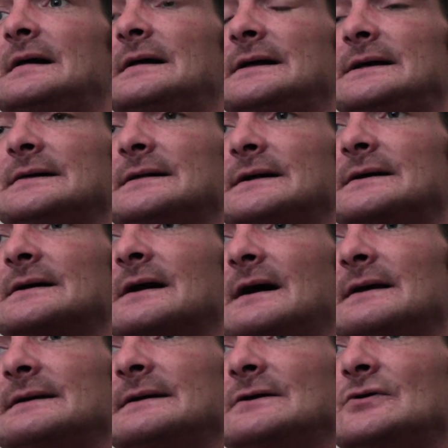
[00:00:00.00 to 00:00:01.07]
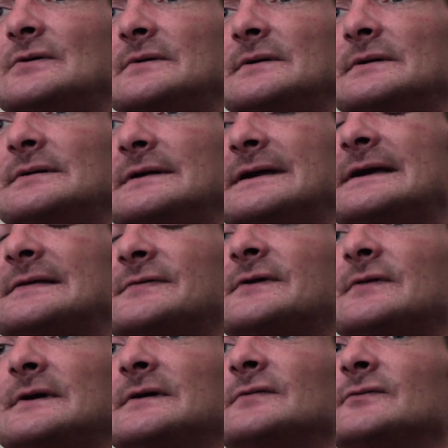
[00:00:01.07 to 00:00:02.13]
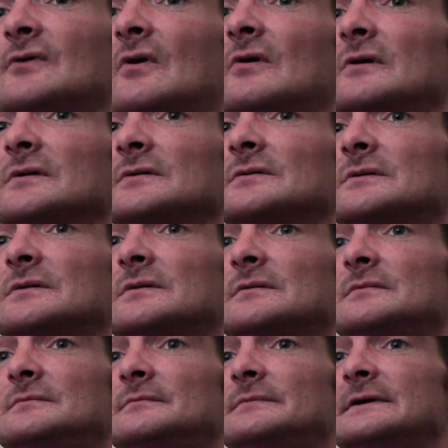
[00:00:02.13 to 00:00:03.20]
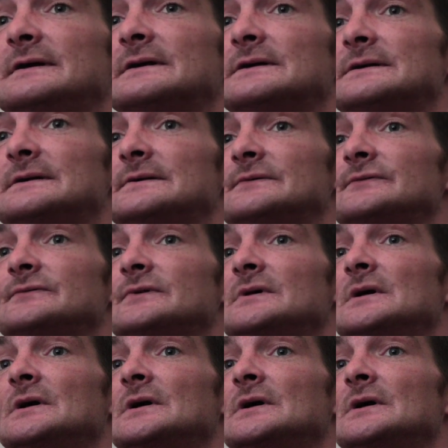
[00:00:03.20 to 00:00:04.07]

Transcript: it, it kind of go it, it gets hard because